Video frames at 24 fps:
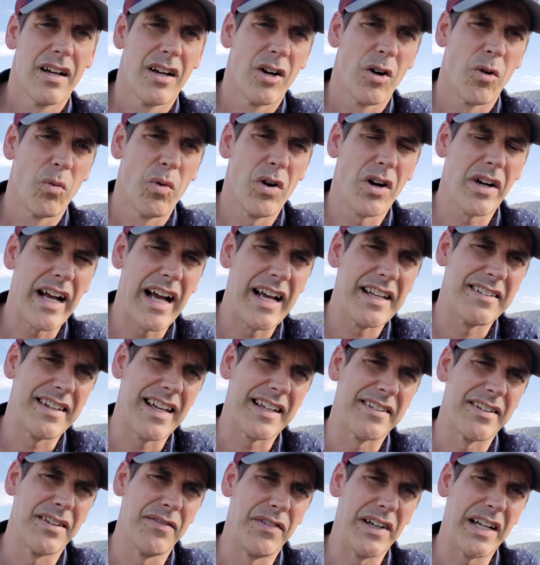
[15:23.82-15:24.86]
Well guys,
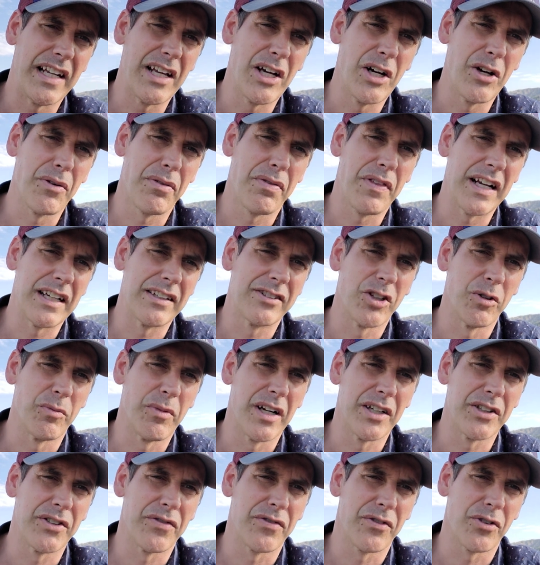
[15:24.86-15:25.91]
that's the video. Thanks so
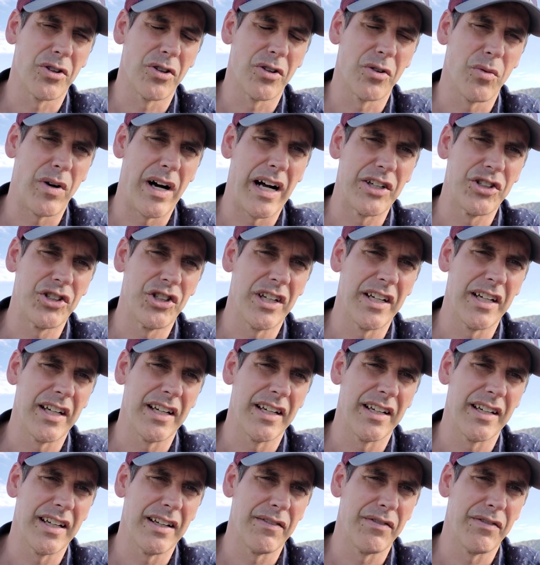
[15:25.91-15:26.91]
much for watching.